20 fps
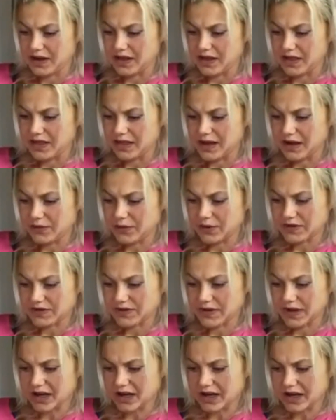There was
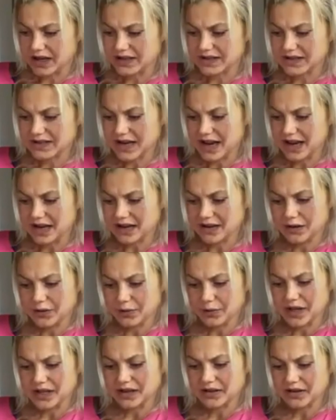an
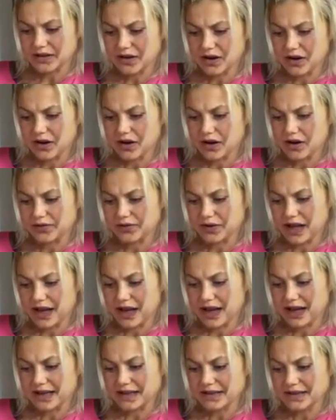entanglement of
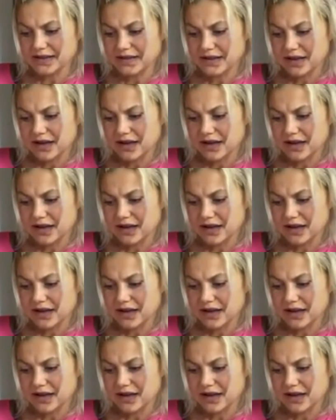lines